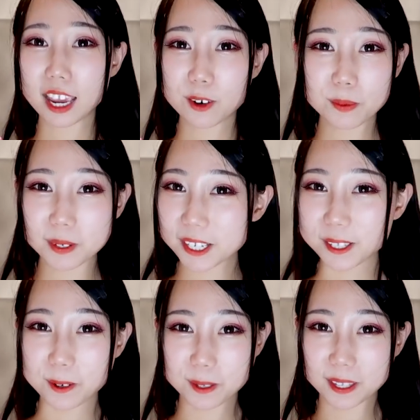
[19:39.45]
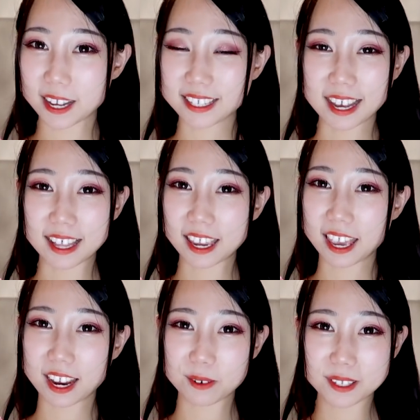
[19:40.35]
Everybody knows that I
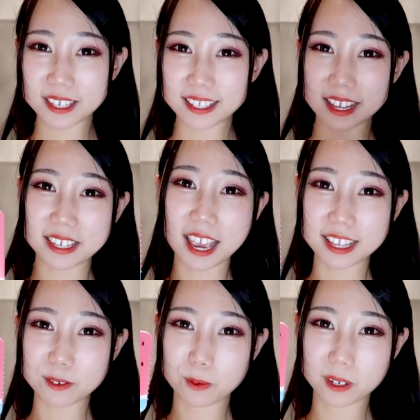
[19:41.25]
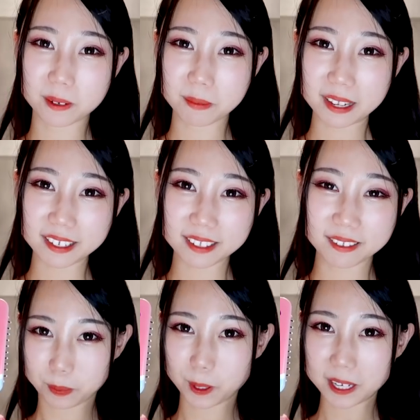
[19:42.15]
like everything that has watermelon
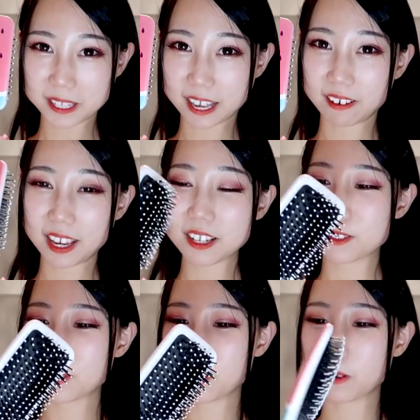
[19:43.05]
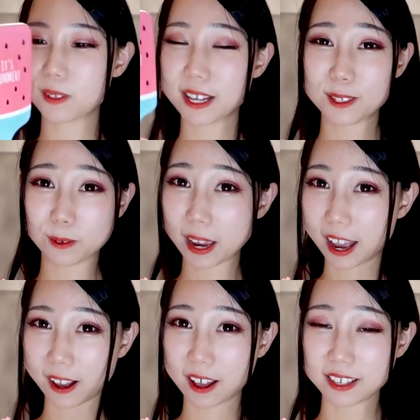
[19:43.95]
prints on it, so that's
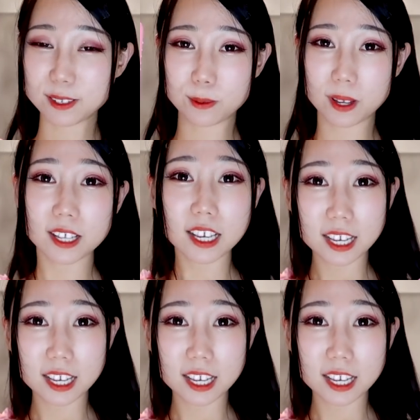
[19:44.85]
why I got this one.